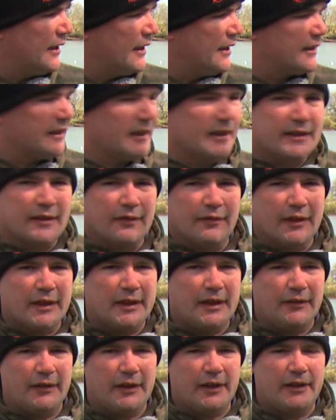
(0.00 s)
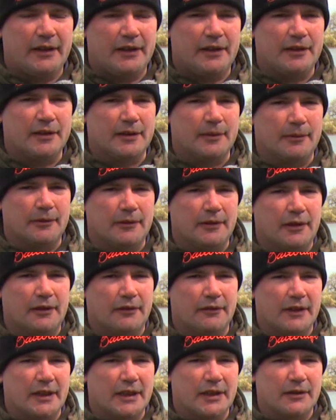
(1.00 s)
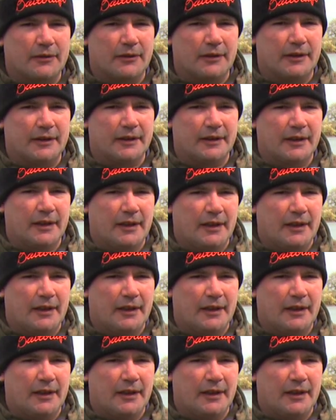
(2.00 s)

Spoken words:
is it's a very, very usable long range rod.